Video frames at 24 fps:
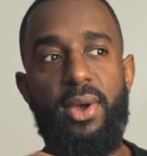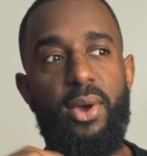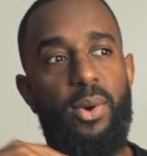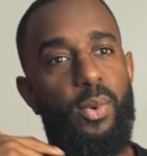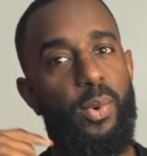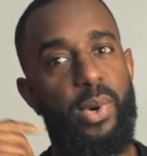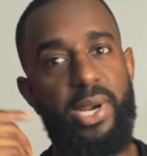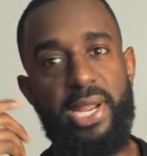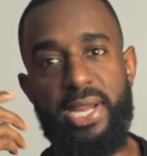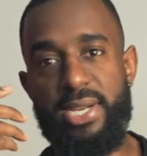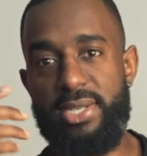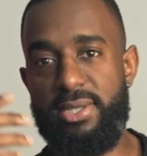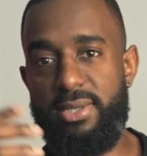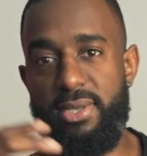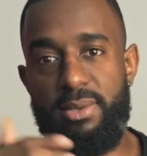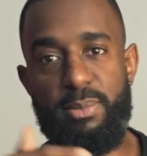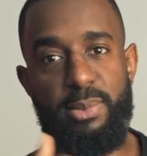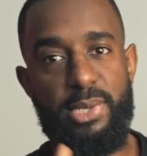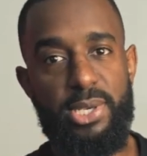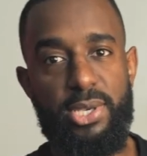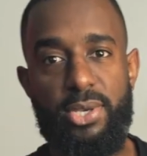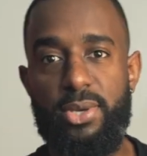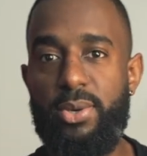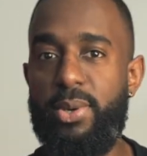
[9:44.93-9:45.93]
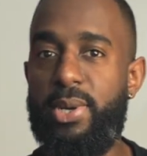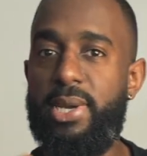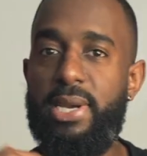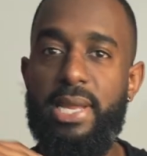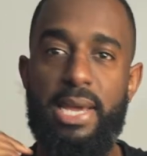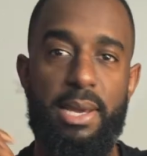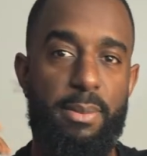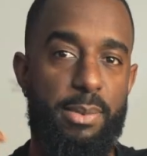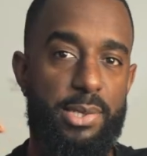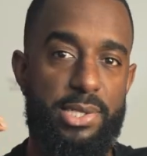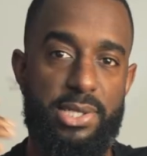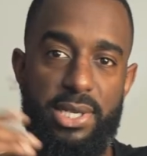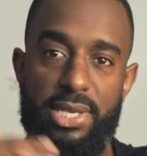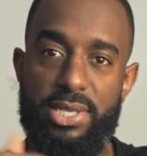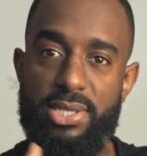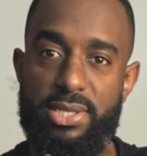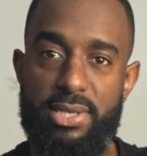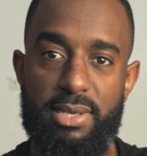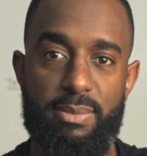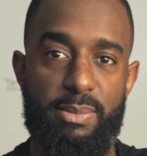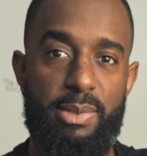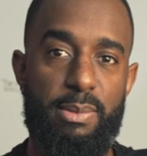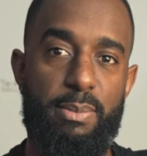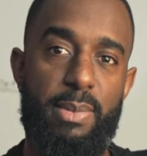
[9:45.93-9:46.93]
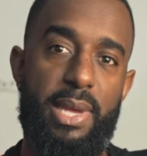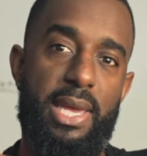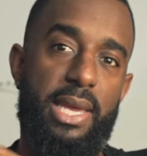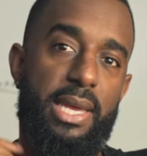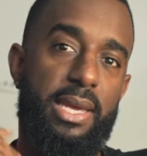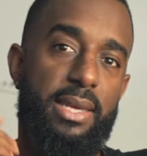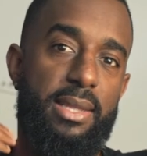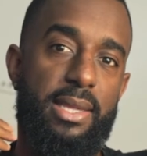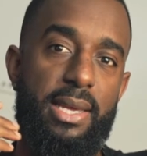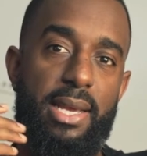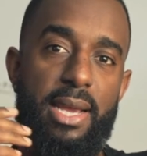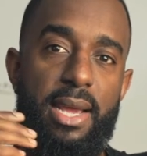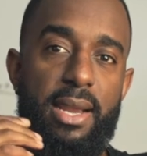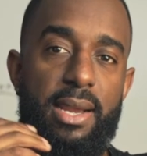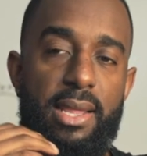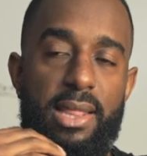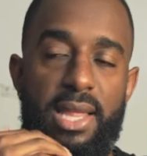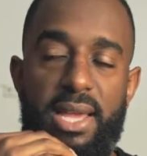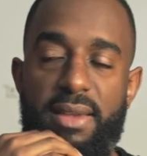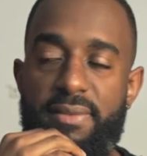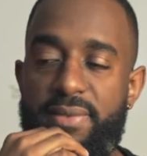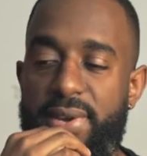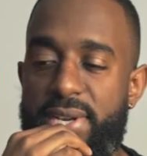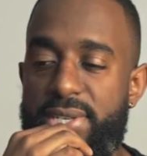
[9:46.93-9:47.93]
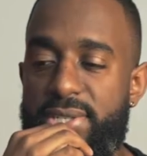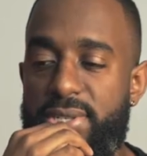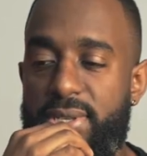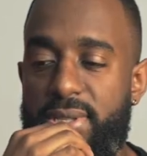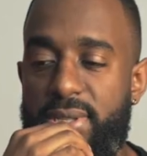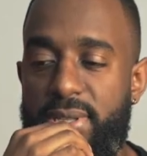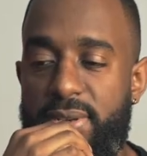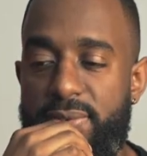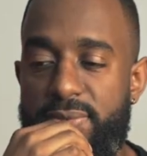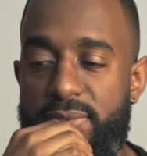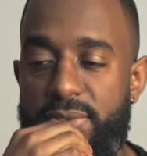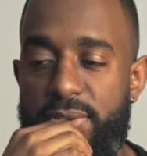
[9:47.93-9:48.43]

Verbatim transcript: what I should be doing, how much I should be making, the kind of life I should live.